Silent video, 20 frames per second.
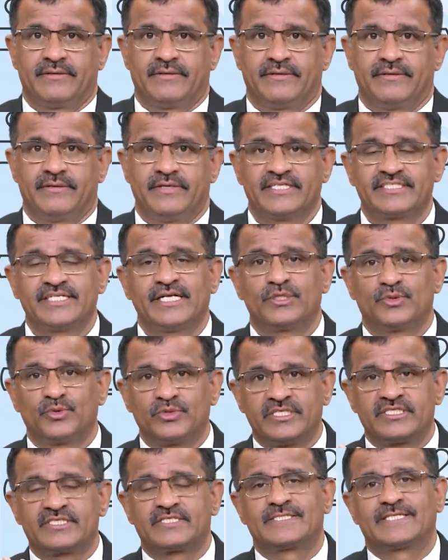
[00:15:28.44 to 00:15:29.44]
Listen to
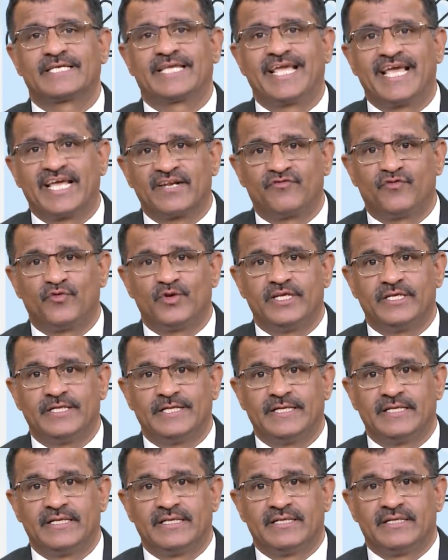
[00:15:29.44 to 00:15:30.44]
this carefully.
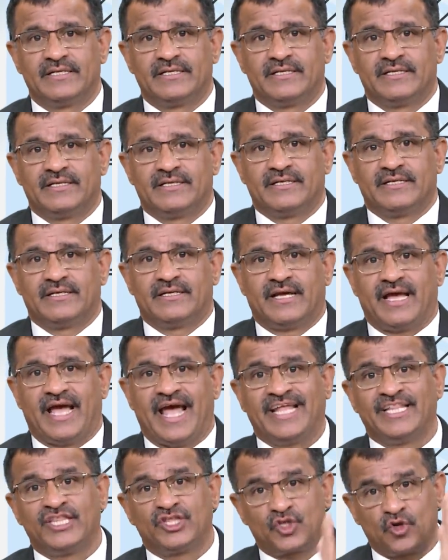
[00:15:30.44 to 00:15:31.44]

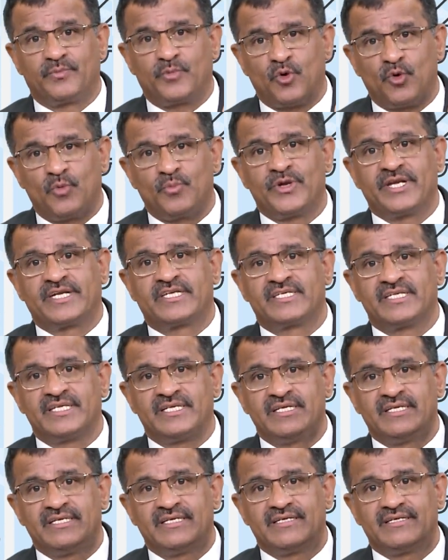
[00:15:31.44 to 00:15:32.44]

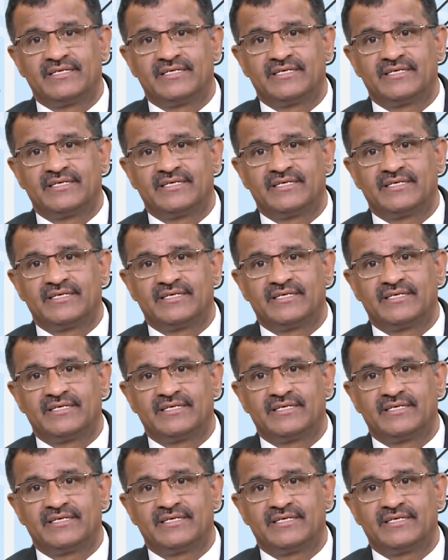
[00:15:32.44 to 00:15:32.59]
Anthropometry